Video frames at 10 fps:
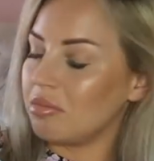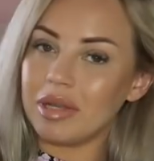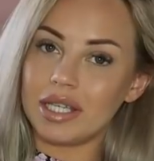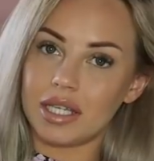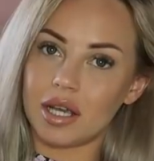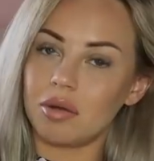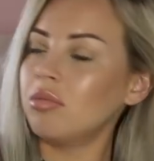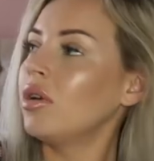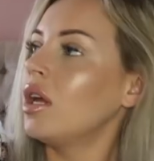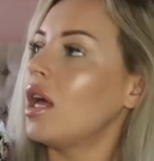
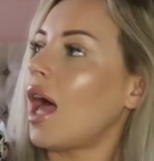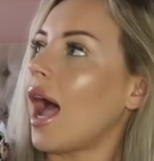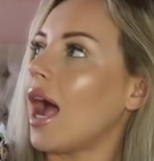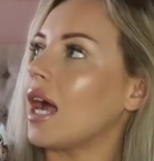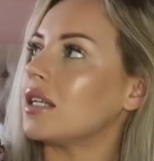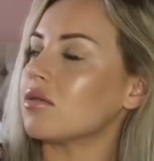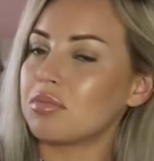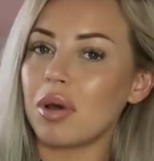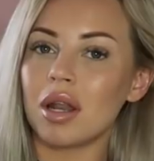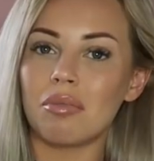medium and it
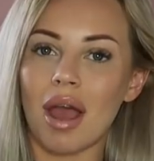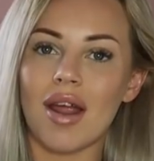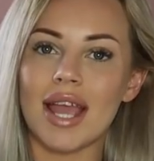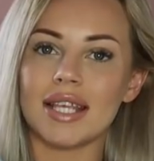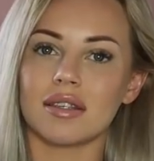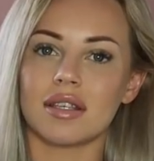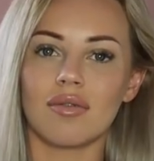was Pull & Bear at ASOS.